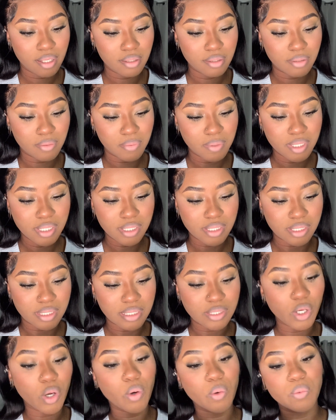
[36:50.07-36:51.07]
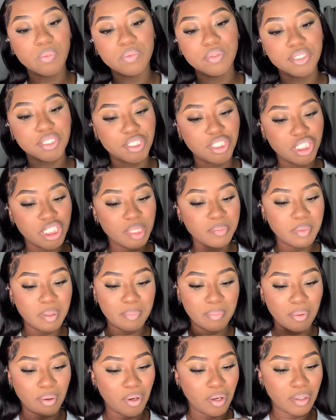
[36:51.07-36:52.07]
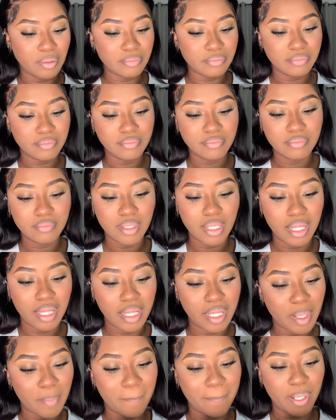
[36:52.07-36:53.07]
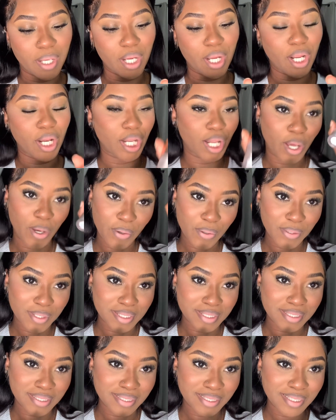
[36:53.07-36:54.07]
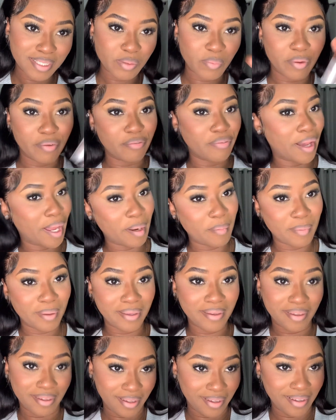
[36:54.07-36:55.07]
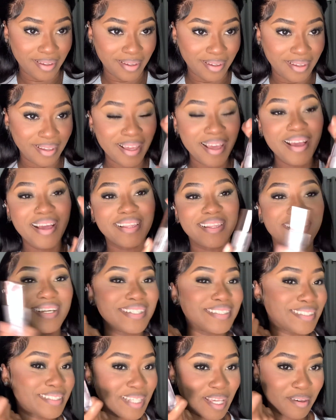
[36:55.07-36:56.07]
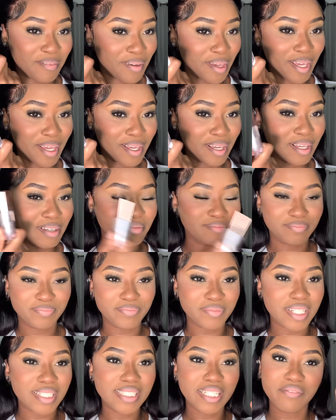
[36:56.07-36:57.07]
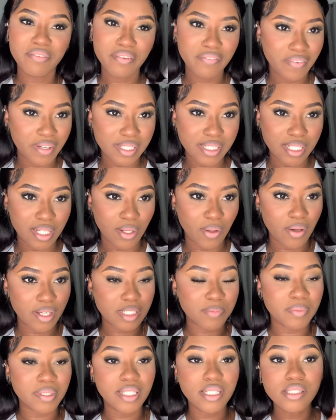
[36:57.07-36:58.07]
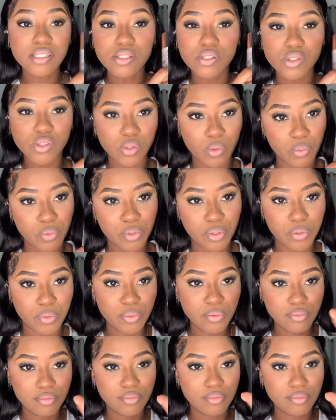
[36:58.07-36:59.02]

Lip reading: What is this? Oh, a Shimmer Balm lip gloss with vitamin E. It's giving fancy gloss, but this is so cute.